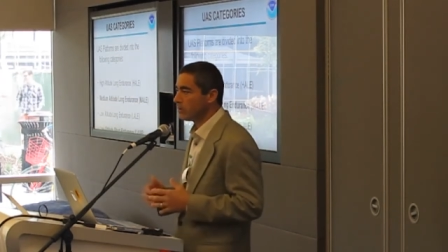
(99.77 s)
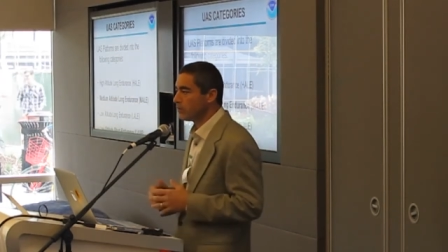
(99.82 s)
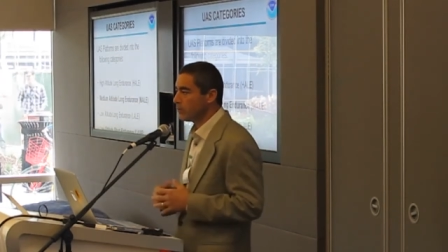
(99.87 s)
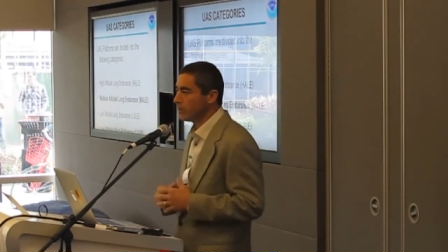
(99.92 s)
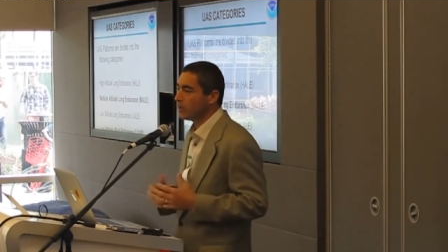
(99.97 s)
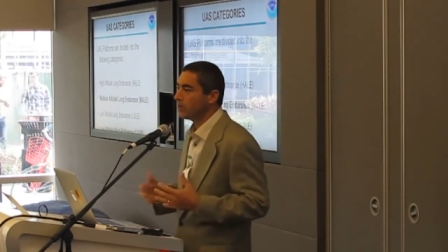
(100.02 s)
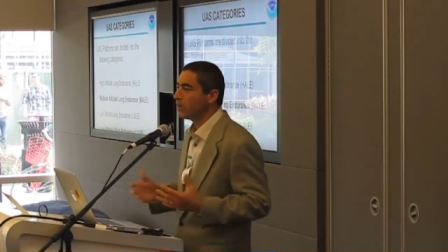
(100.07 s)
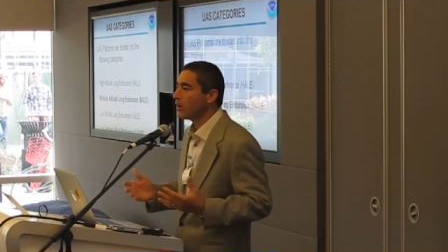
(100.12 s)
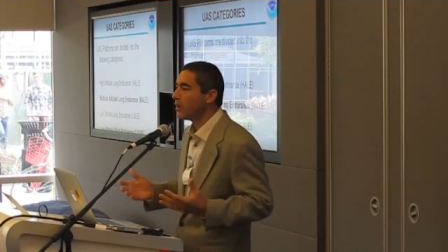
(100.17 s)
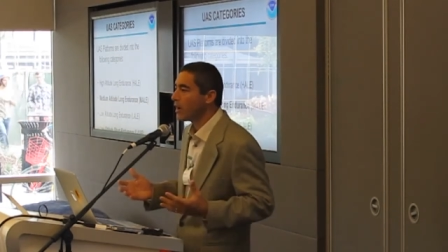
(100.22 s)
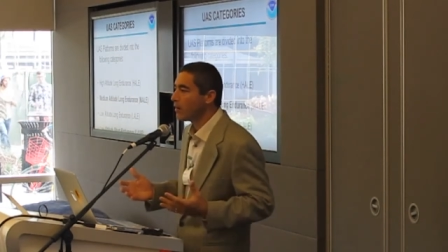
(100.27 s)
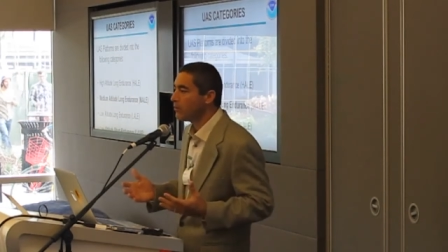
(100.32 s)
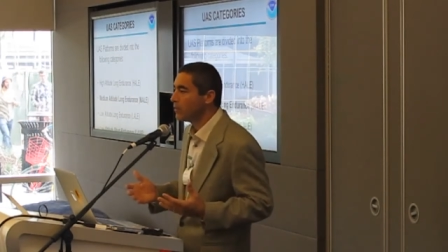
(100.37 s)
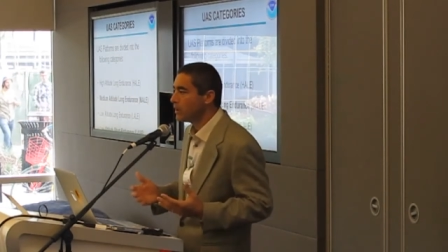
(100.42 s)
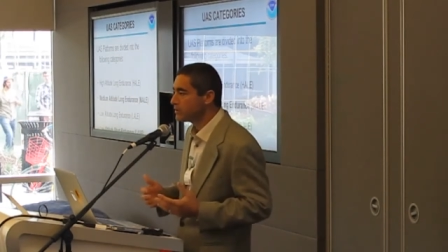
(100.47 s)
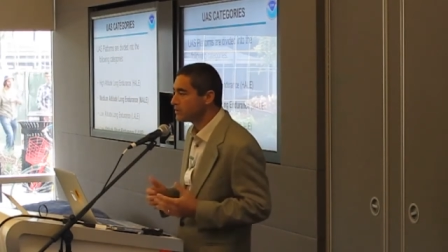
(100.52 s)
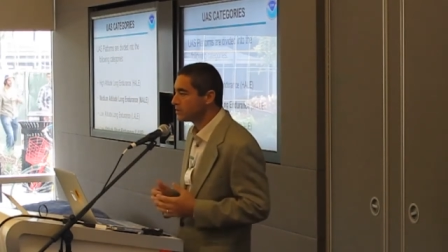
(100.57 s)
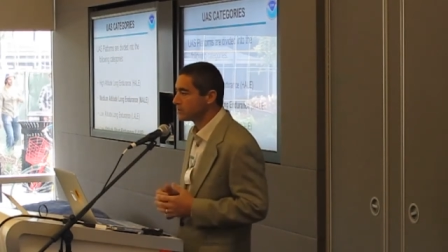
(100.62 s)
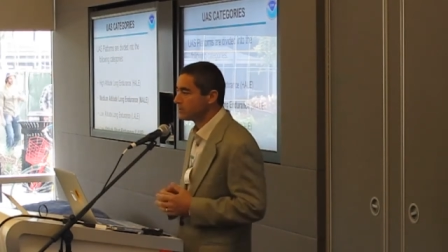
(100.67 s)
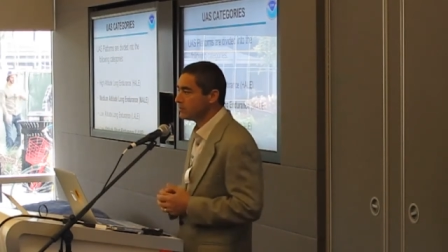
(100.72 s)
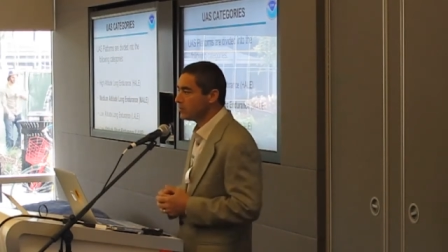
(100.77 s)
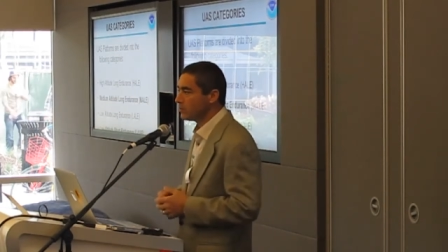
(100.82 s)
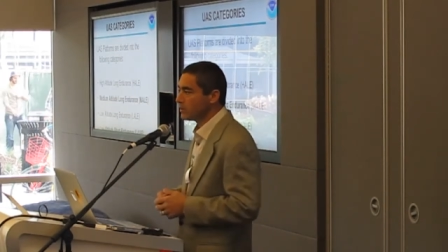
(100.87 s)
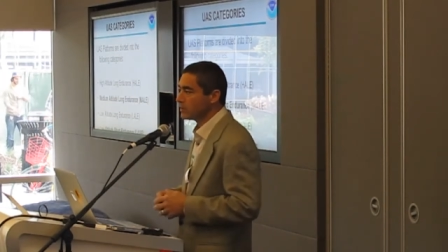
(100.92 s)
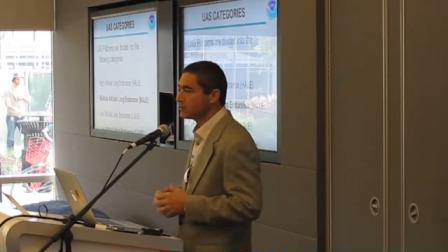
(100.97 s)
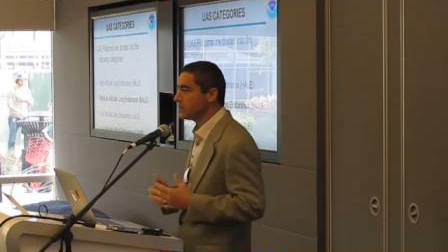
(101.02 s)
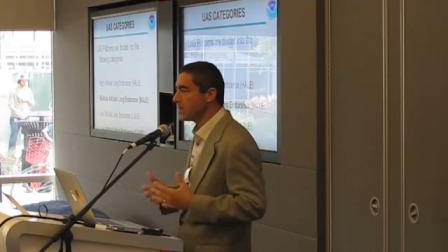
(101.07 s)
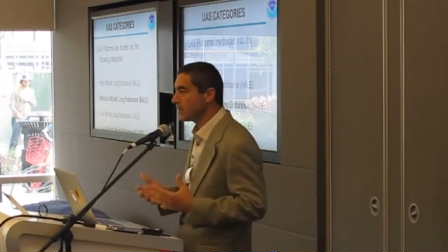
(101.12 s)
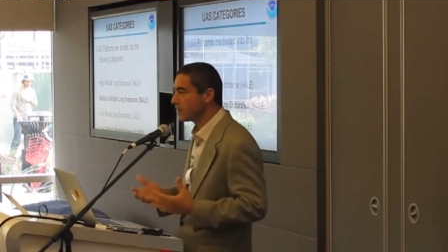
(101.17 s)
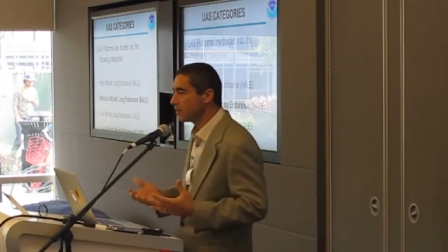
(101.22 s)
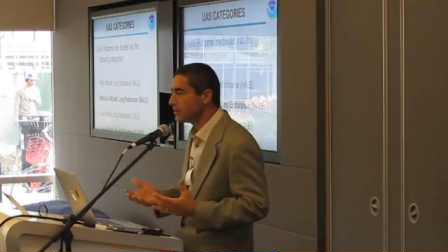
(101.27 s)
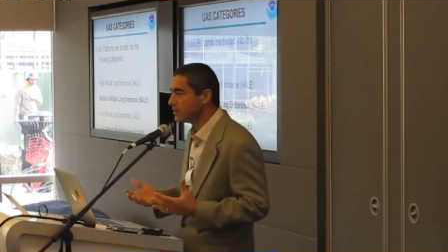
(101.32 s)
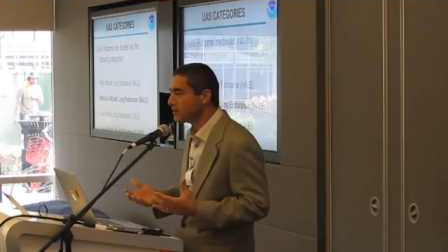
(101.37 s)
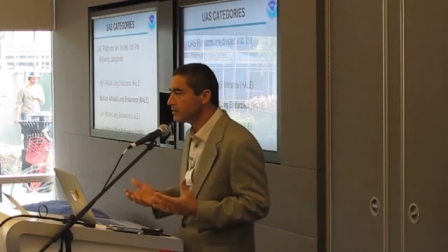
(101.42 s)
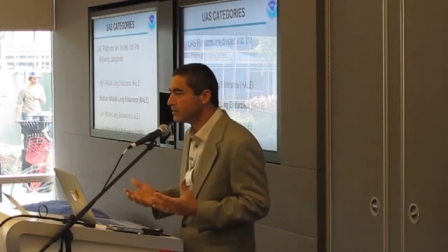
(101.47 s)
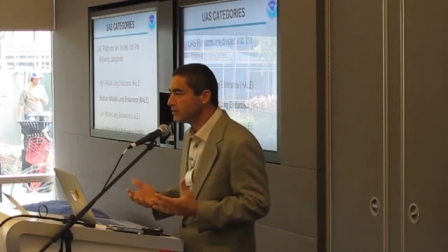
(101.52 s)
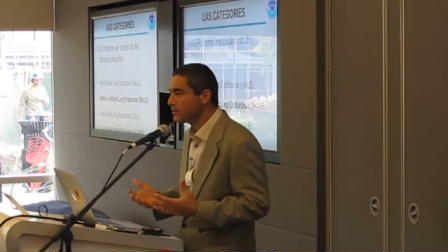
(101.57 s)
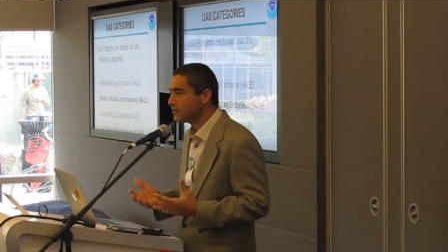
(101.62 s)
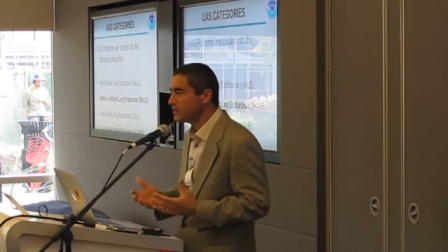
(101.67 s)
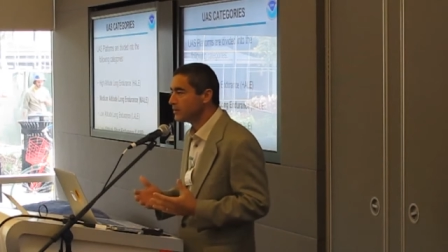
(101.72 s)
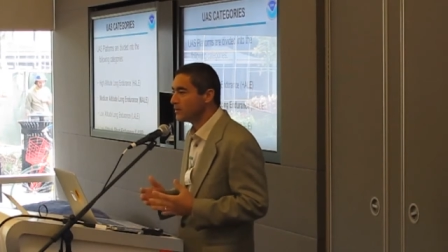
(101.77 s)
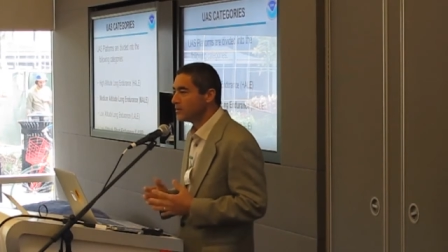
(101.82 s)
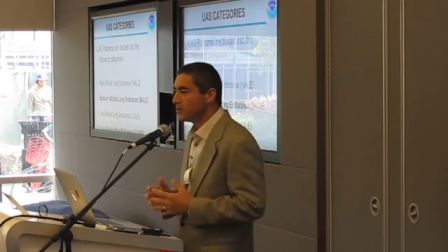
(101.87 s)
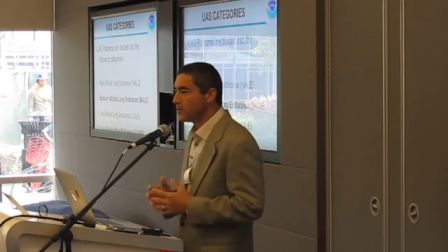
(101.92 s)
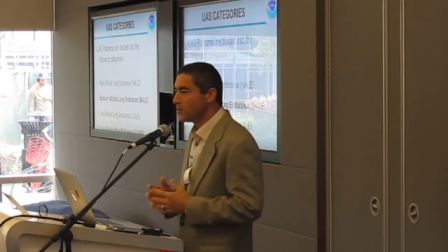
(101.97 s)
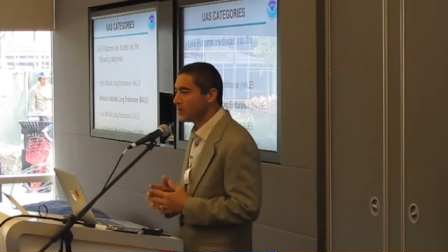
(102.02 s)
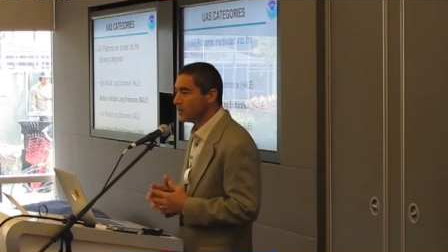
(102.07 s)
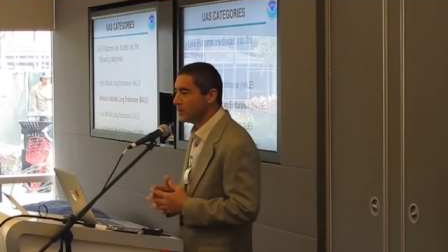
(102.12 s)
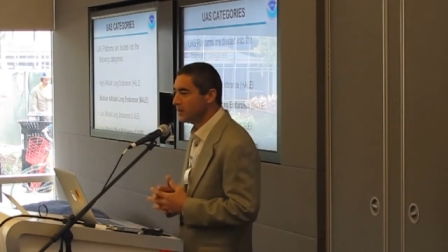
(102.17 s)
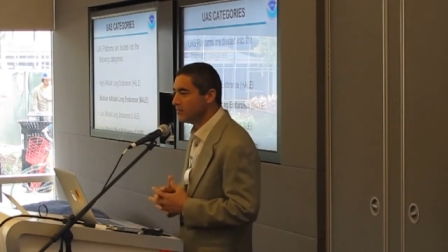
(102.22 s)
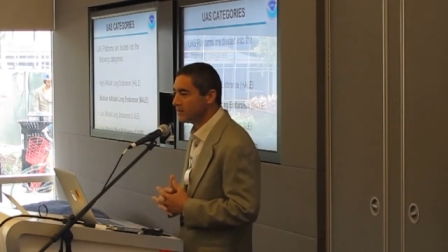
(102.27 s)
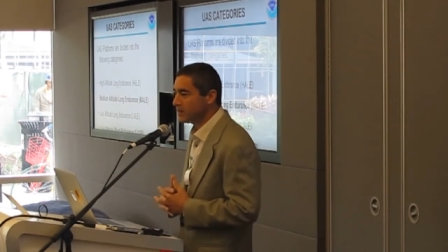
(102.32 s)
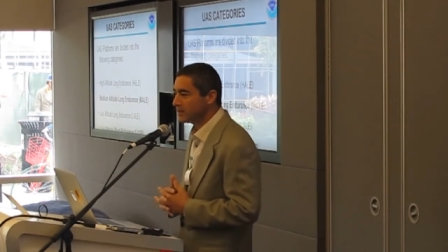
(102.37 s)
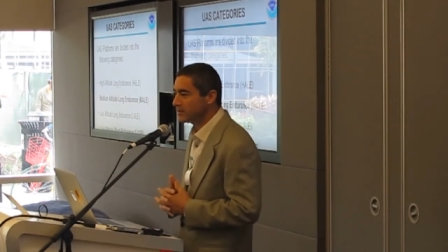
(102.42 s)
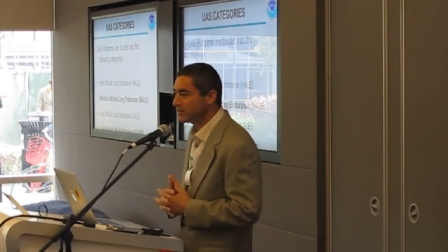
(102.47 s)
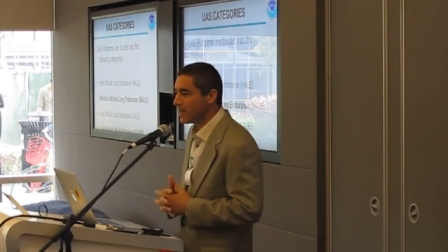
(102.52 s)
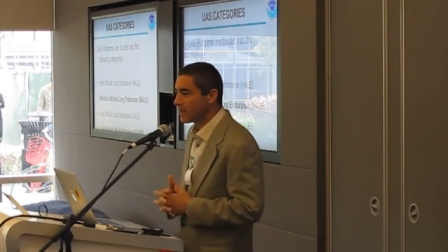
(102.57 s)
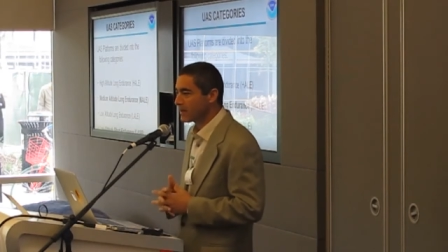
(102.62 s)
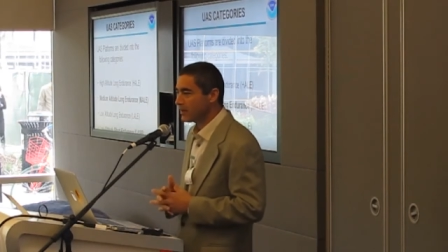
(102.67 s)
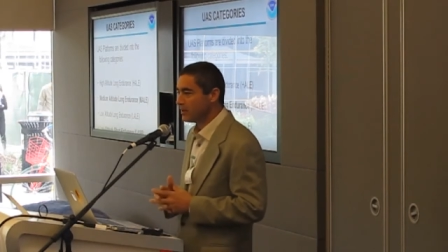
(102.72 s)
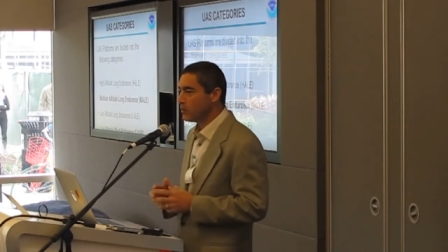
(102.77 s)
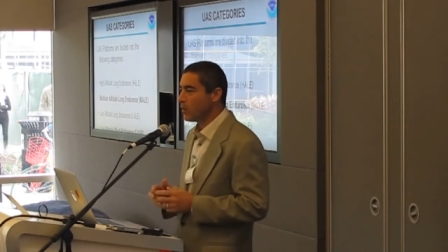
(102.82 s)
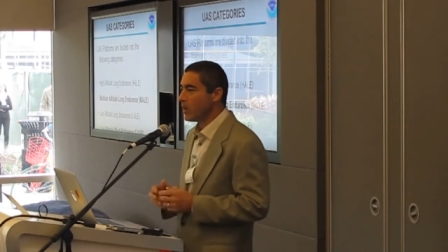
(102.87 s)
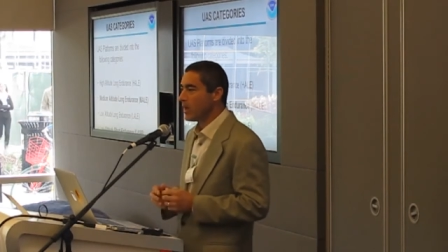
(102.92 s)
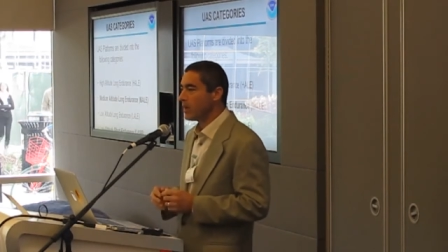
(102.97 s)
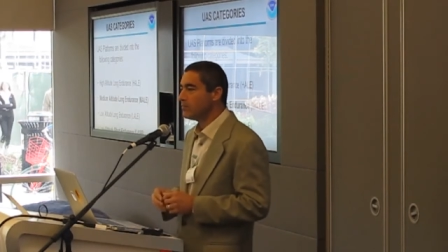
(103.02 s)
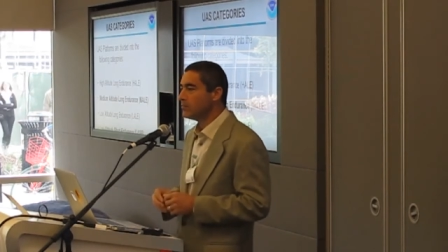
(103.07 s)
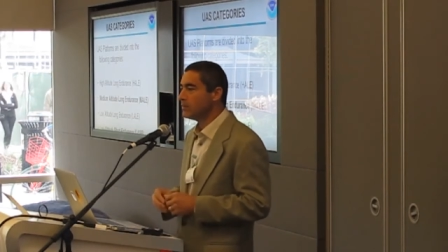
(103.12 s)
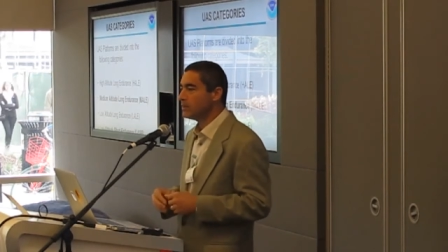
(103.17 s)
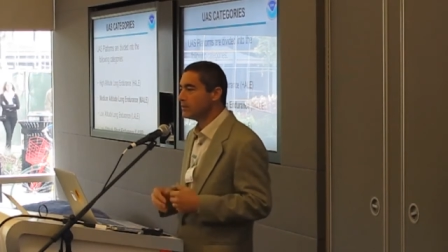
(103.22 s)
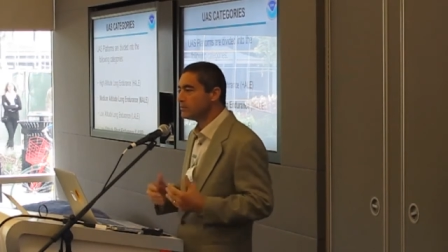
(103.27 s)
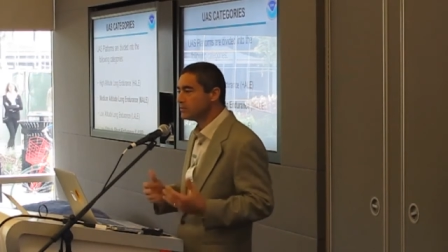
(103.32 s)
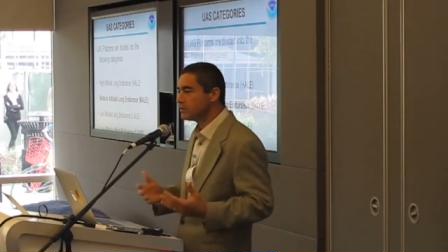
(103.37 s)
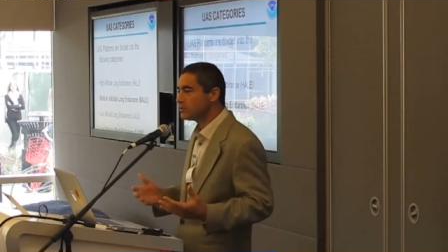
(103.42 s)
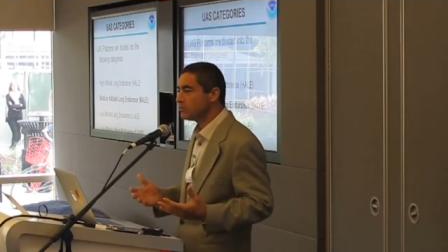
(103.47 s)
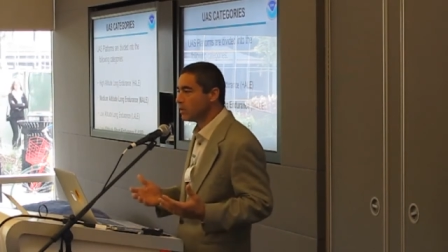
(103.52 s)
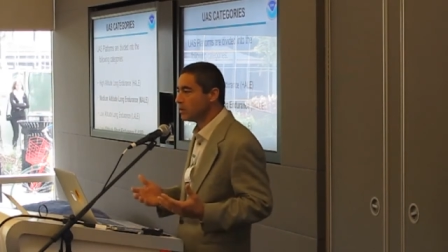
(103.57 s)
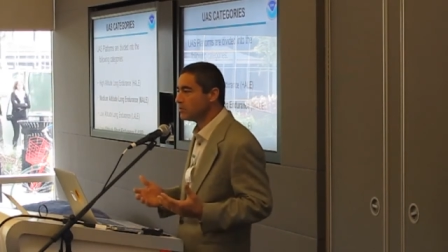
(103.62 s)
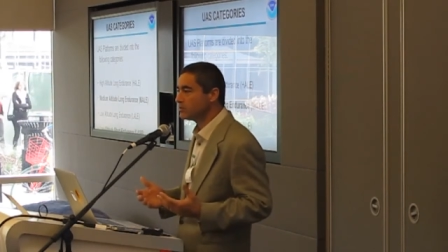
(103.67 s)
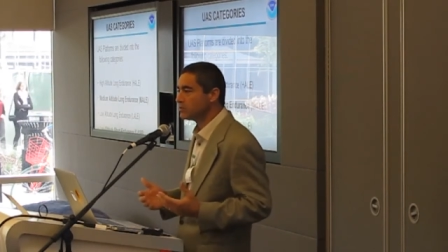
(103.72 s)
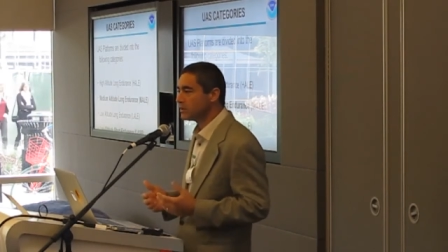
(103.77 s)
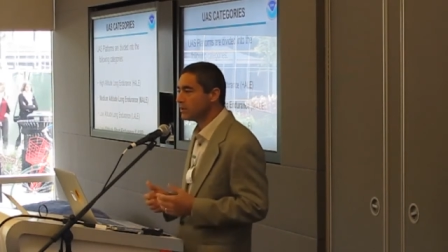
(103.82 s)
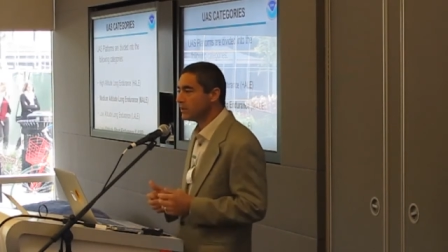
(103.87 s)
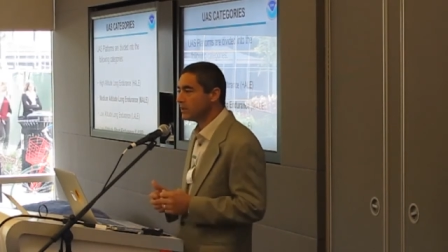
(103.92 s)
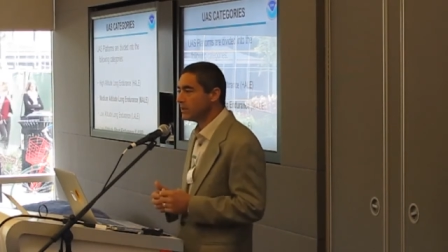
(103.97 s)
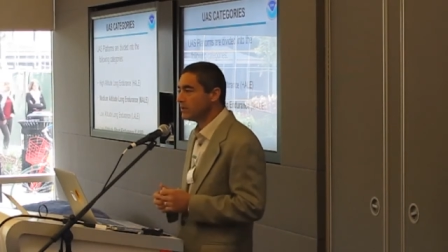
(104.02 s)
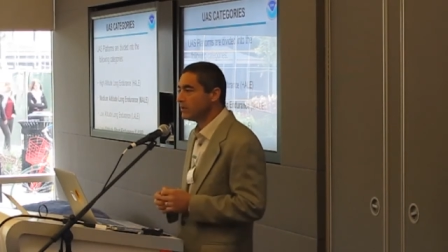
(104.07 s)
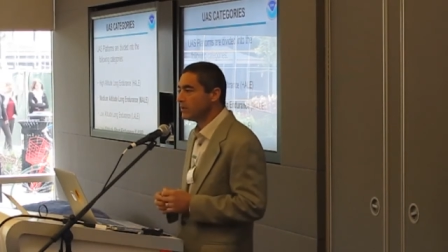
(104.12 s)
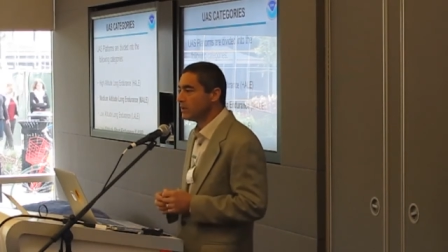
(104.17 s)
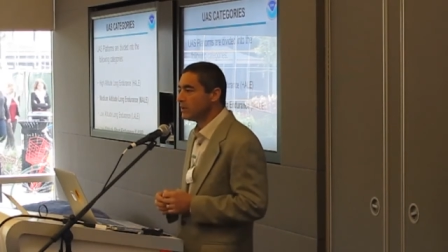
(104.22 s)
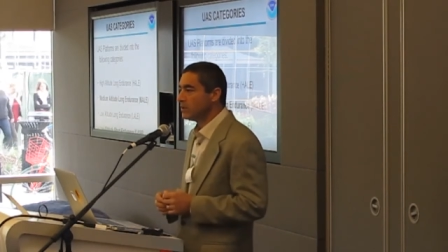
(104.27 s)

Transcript: We don't know how much or even exactly when, but supposedly